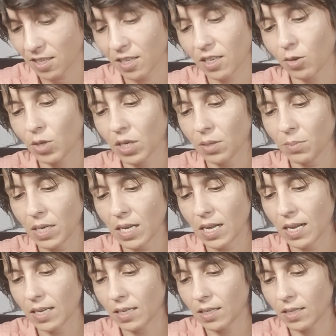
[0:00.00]
Oh, come
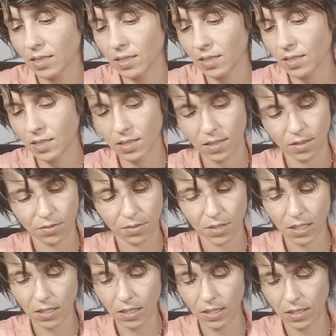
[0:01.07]
on.
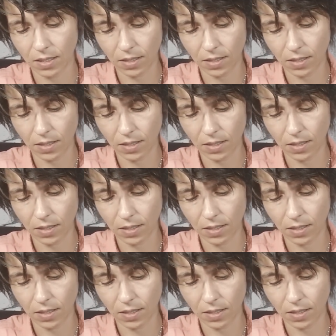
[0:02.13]
Really?